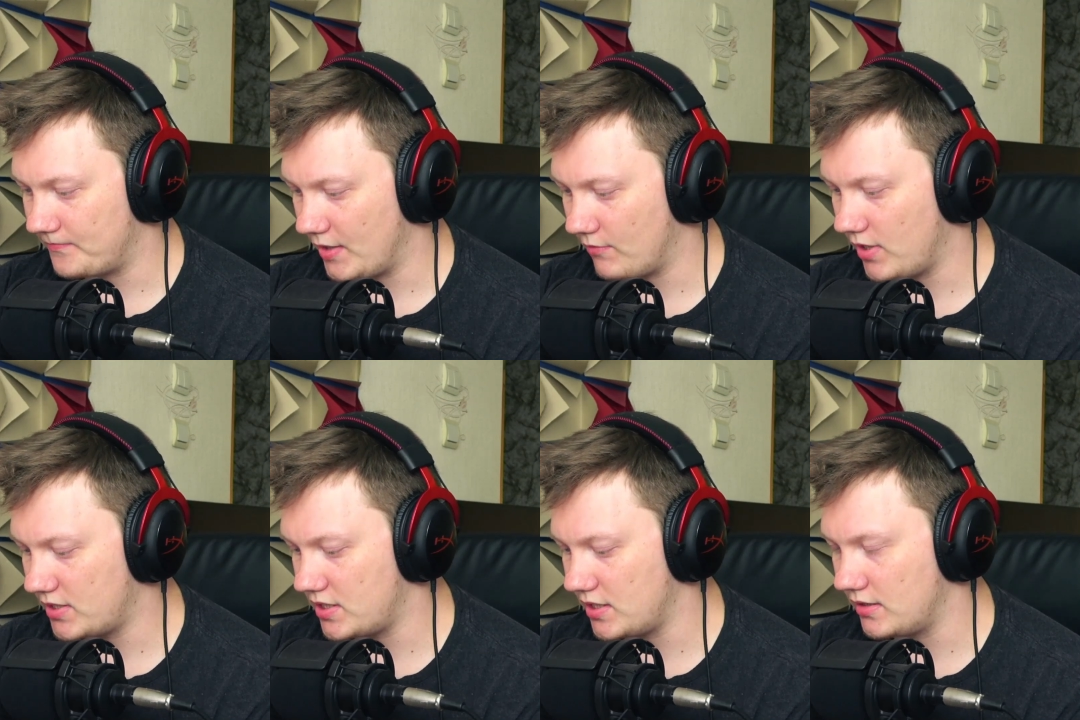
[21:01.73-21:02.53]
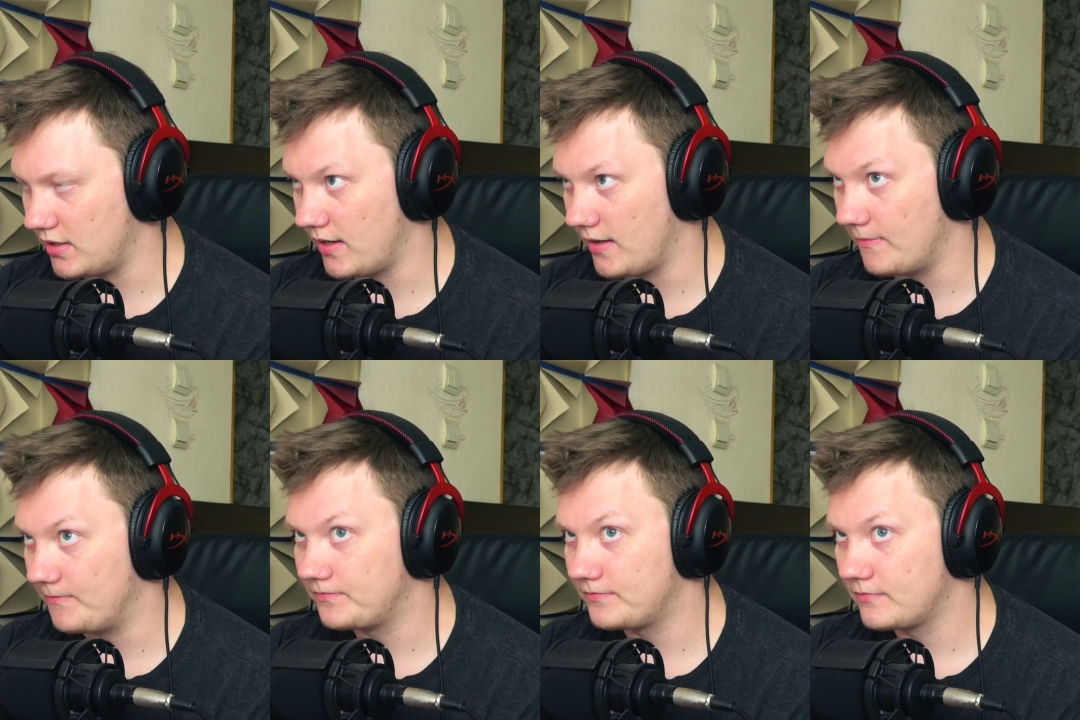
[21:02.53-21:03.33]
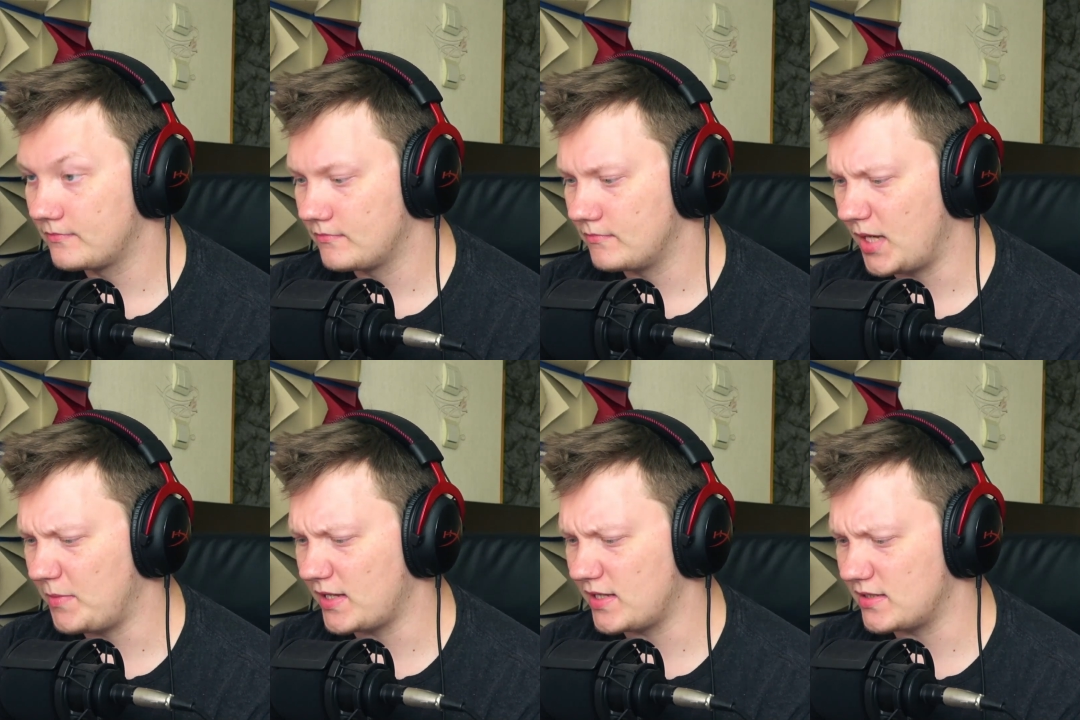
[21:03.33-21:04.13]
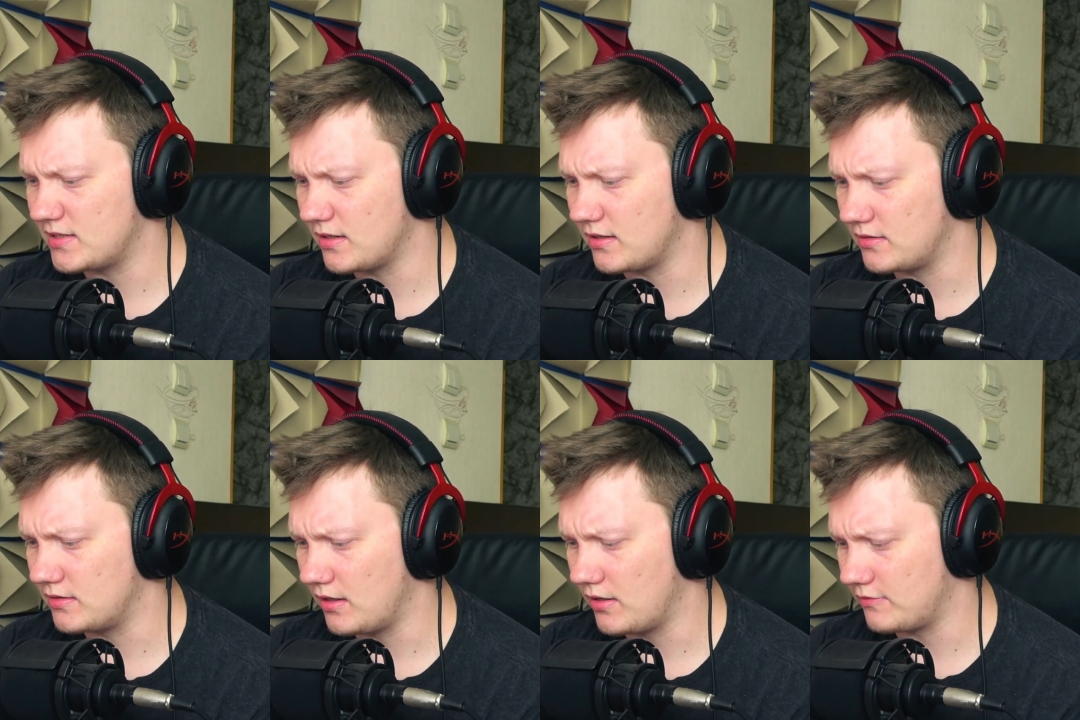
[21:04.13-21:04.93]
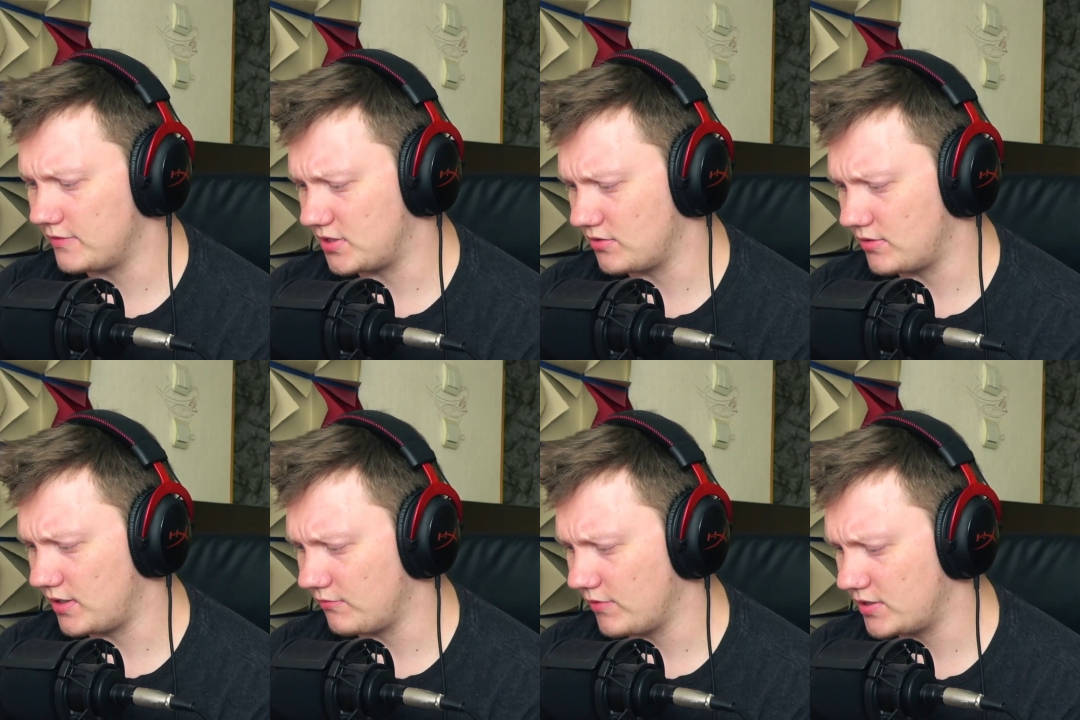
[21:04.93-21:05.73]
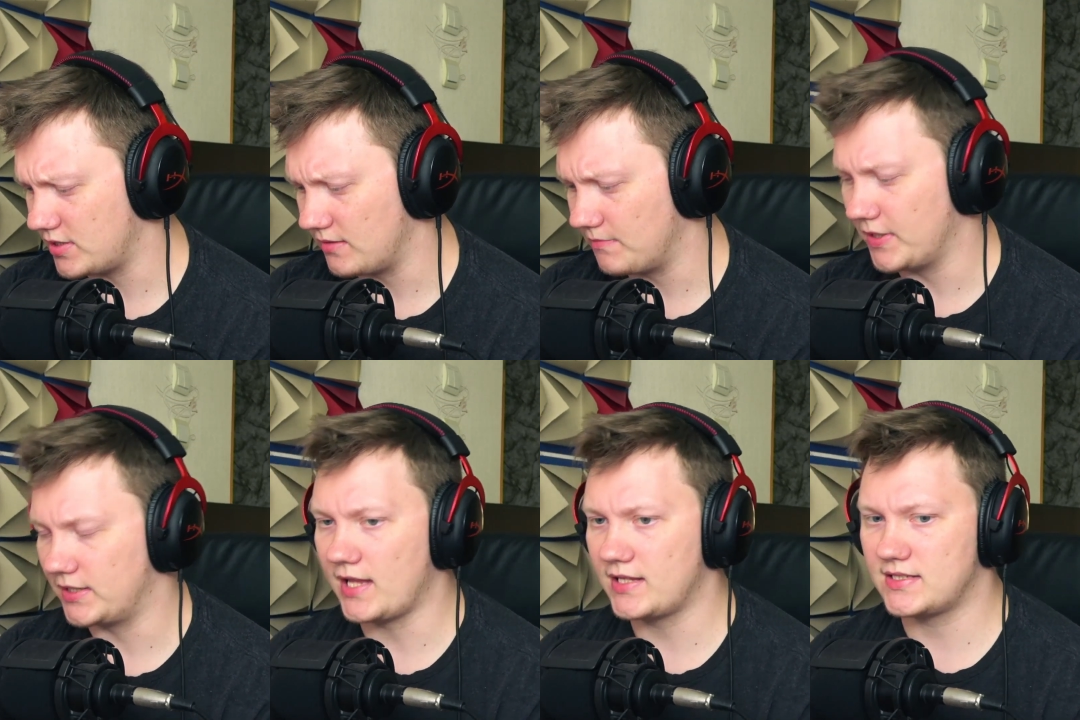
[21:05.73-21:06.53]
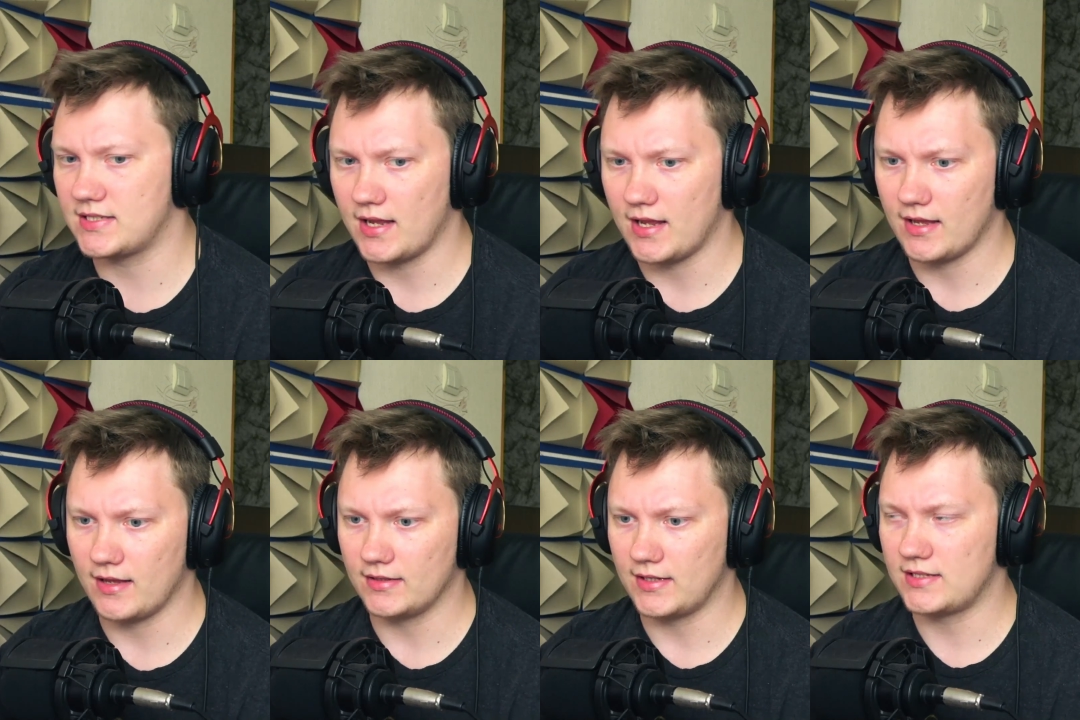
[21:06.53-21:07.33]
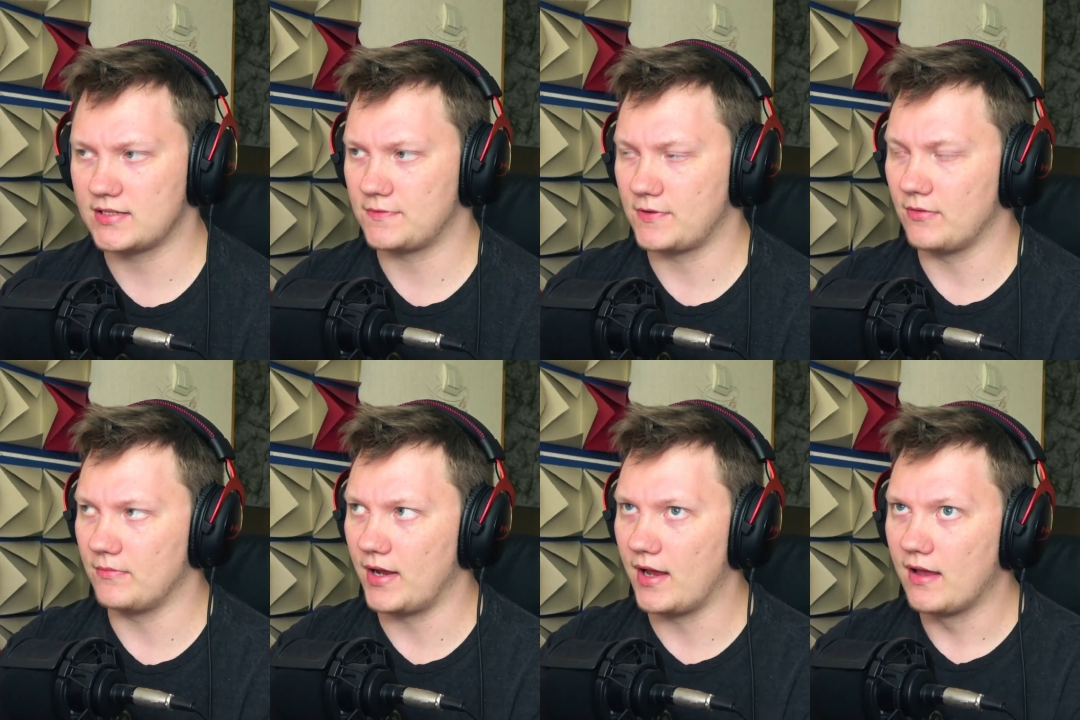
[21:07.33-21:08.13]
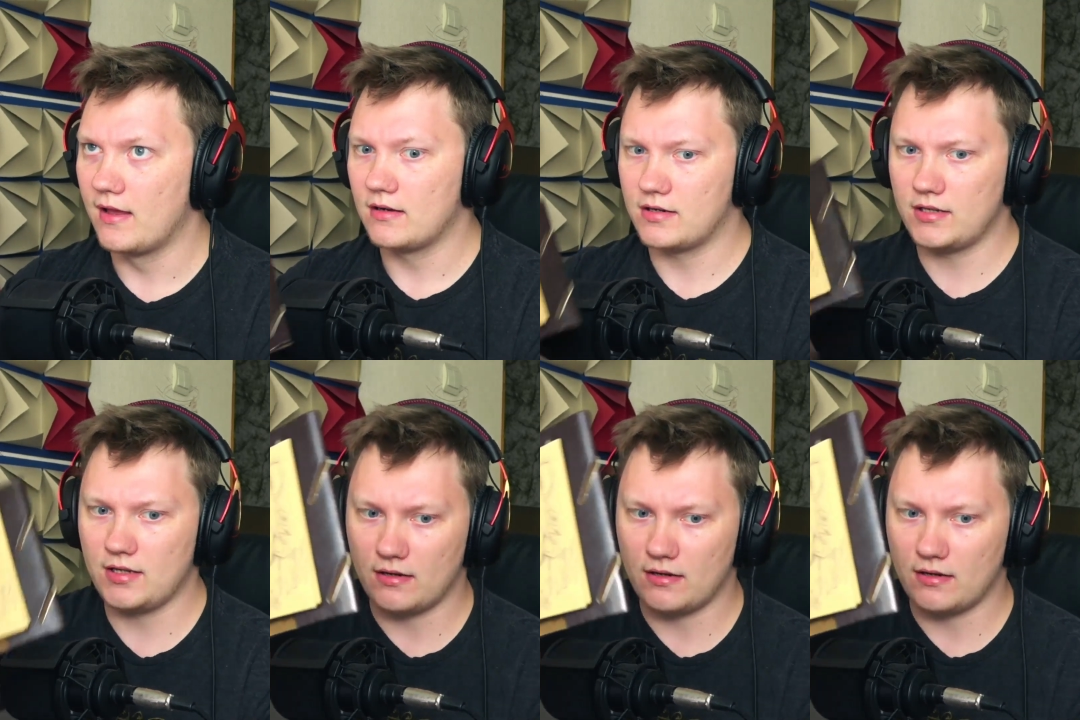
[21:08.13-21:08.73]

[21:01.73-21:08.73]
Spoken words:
watching. Maybe I didn't start. I was already watching. But that's from Critical